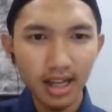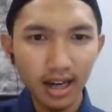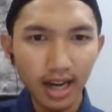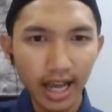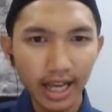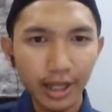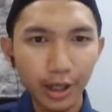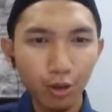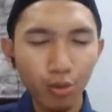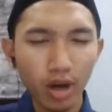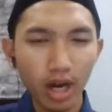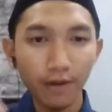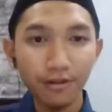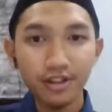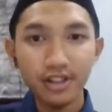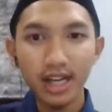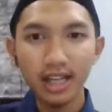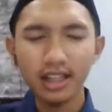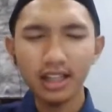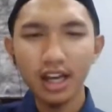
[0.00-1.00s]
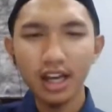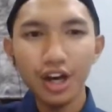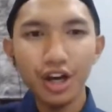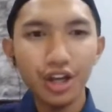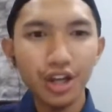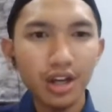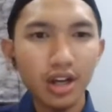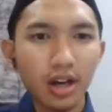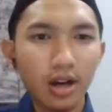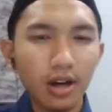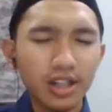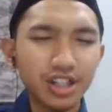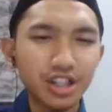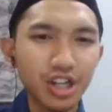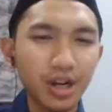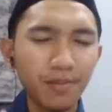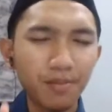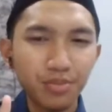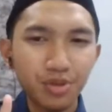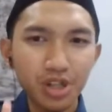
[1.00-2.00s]
Like what I've said,
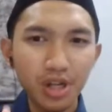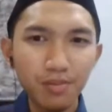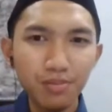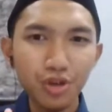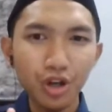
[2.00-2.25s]
ship